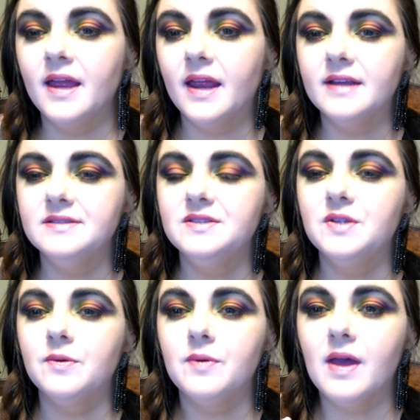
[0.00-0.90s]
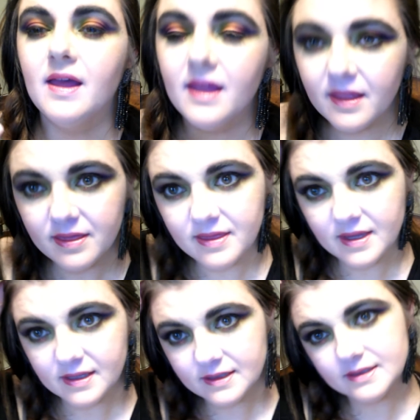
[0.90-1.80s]
And so
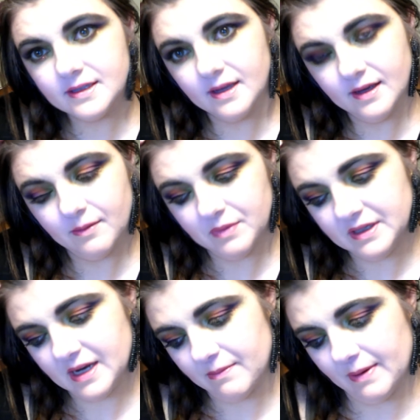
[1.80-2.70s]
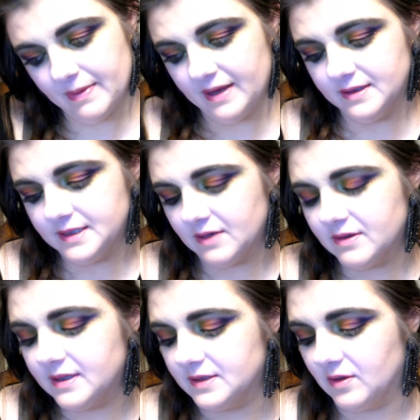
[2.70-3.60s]
this, I'm going to take my bangs down
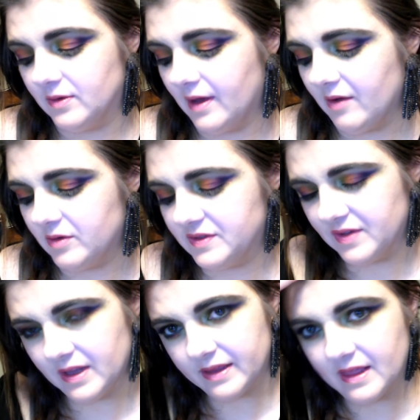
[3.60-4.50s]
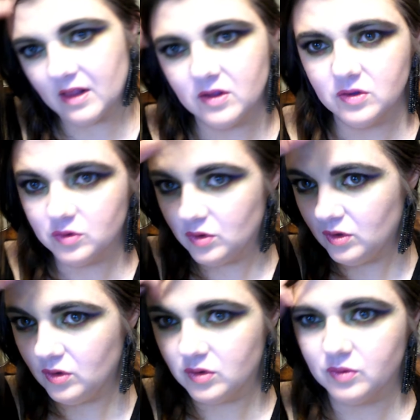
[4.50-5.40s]
because I always feel like that
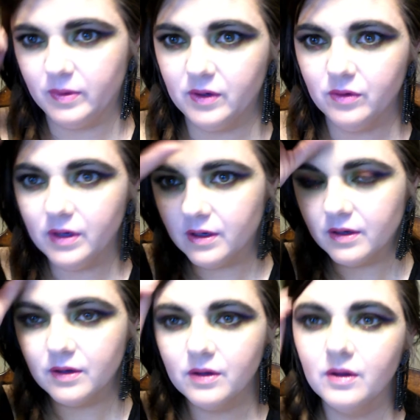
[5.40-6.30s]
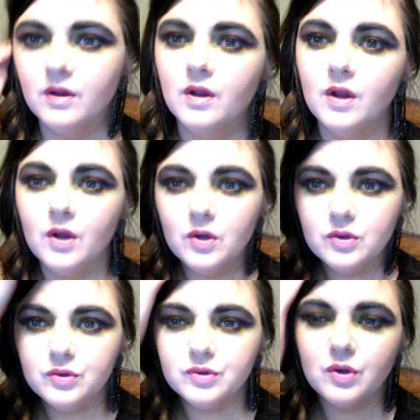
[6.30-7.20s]
looks weird.
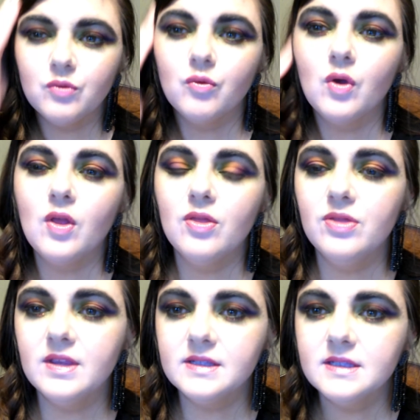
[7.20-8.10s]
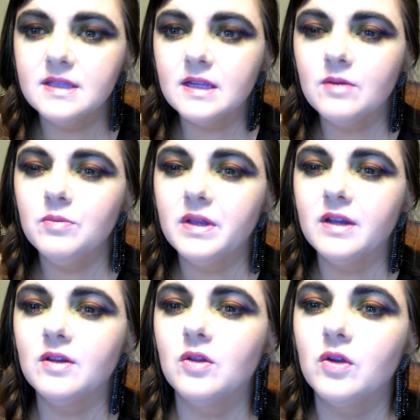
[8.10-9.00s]
So this is the
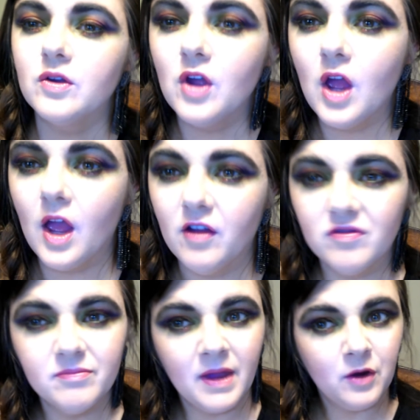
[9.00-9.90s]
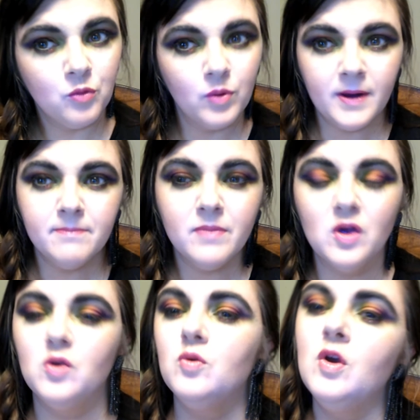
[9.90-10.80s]
completed look of my
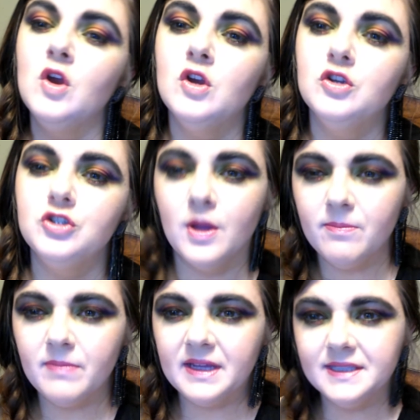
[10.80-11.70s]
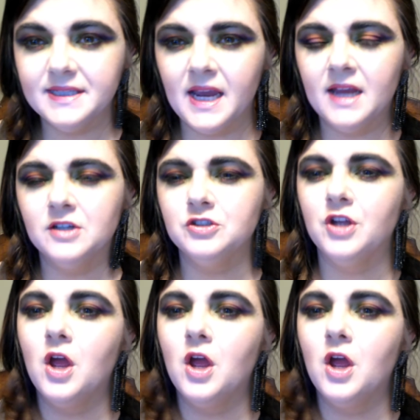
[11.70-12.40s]
rainbow Shop My Stash